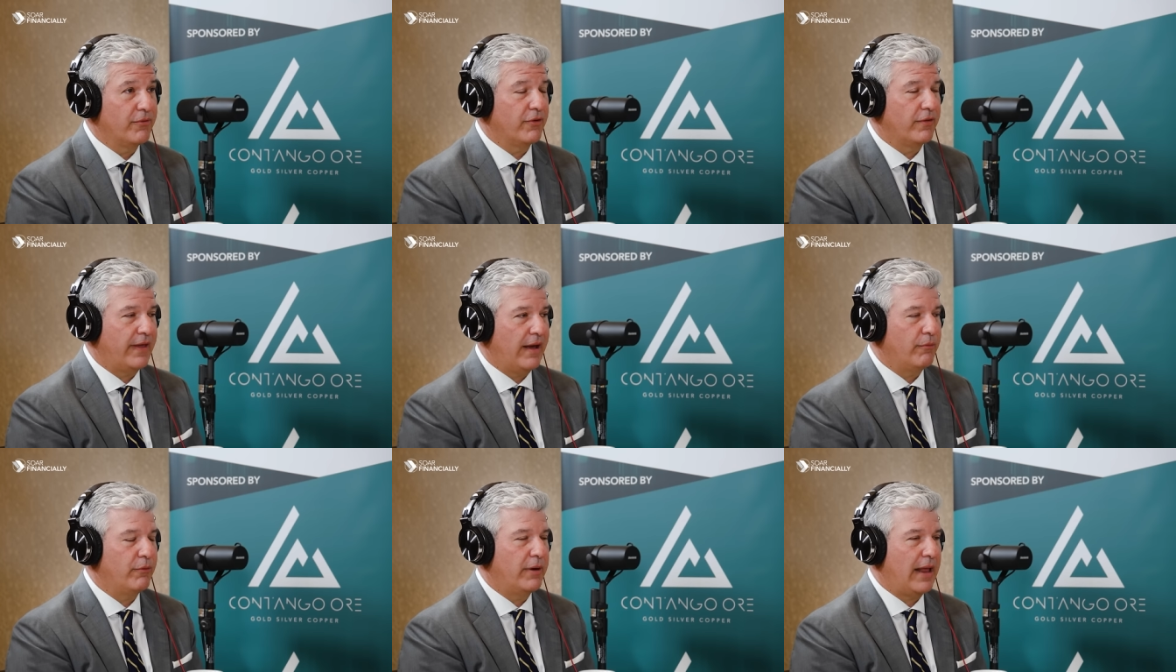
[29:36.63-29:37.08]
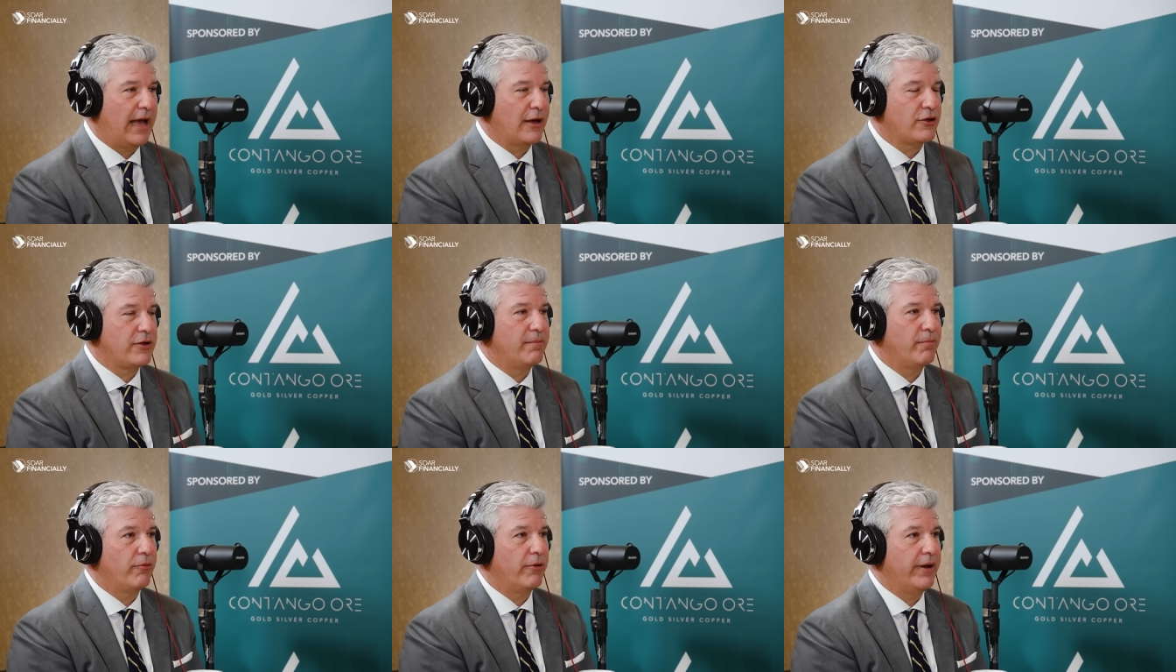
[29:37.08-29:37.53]
So that would
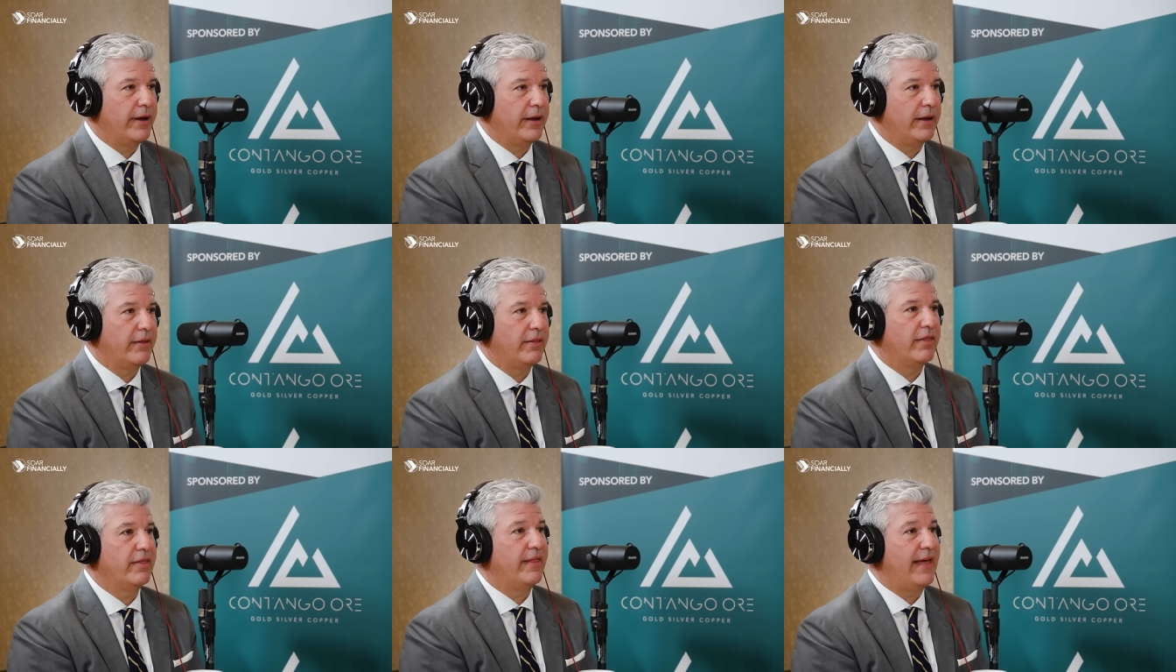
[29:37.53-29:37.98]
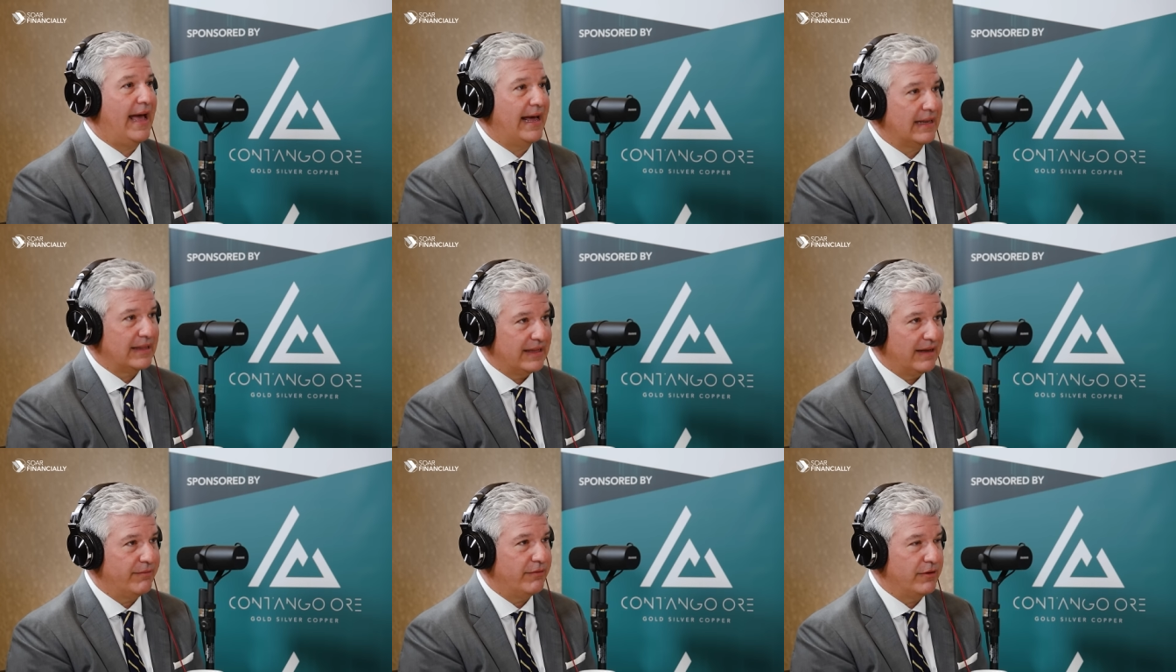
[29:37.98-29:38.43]
actually bring
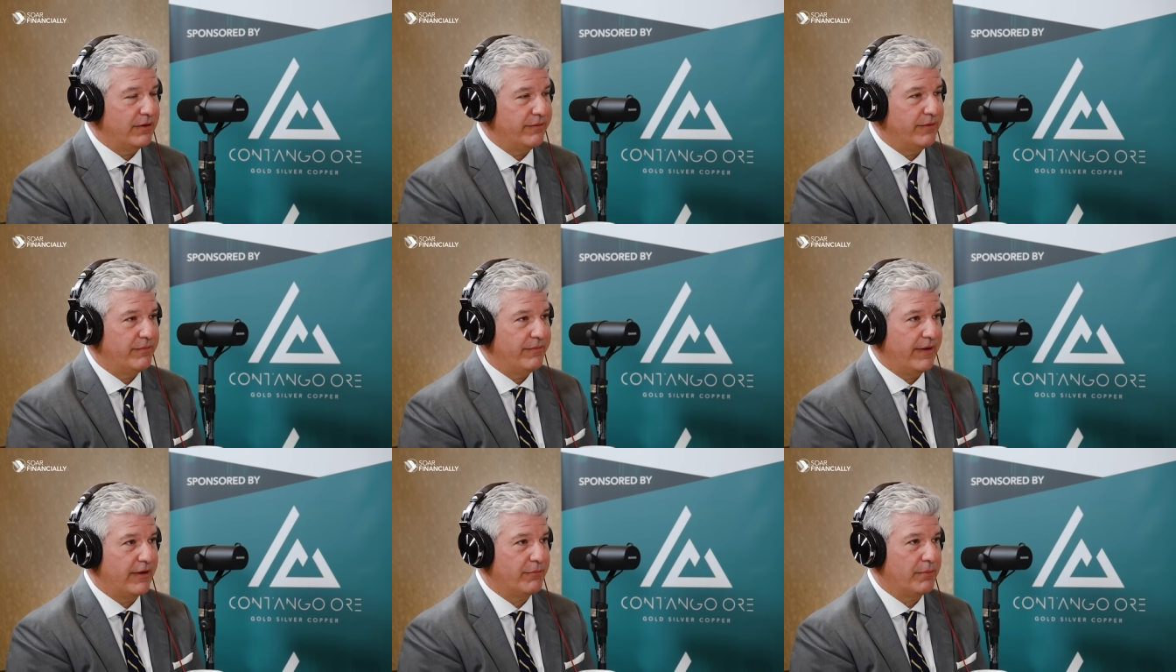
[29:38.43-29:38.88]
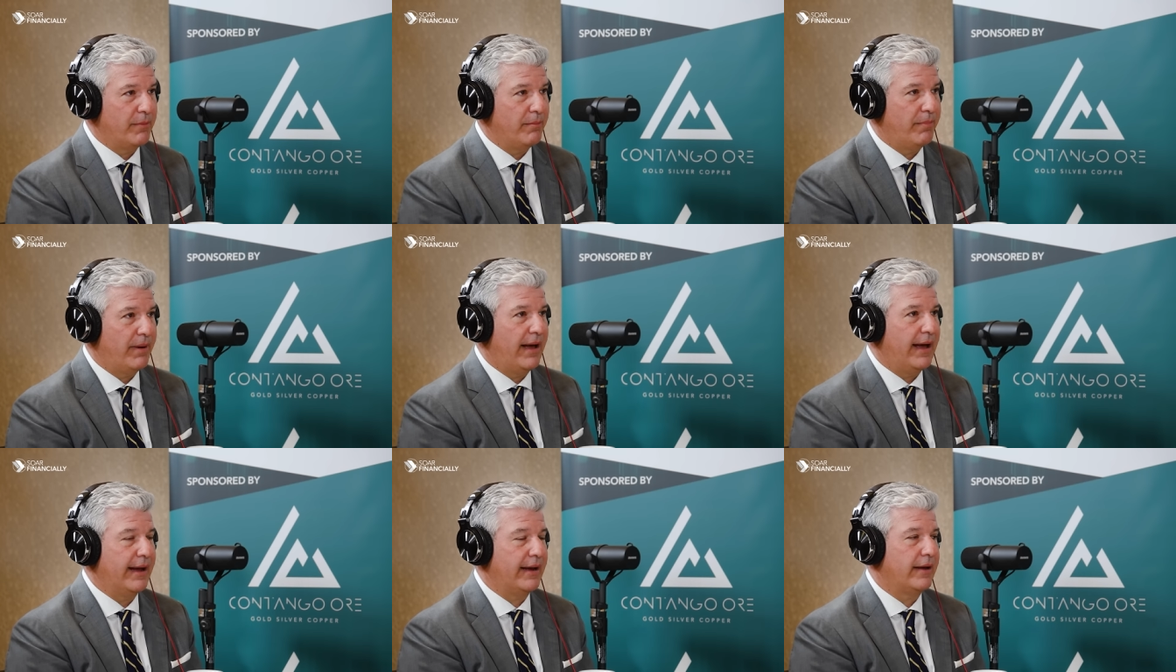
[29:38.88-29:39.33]
that level of
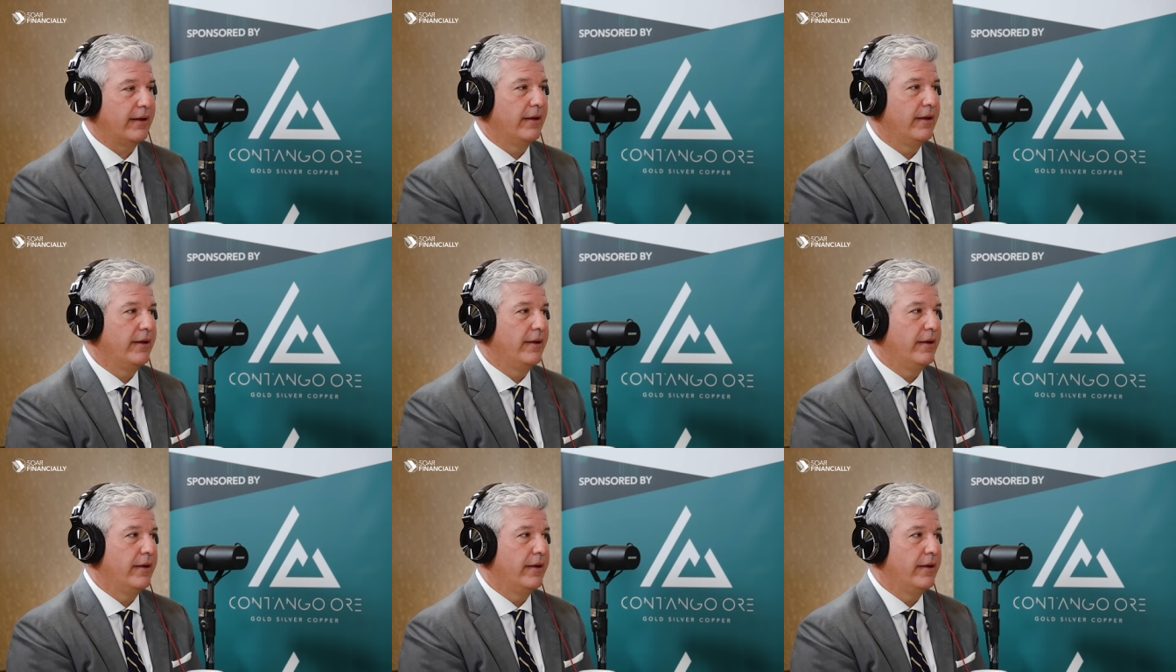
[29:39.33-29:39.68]
investment back.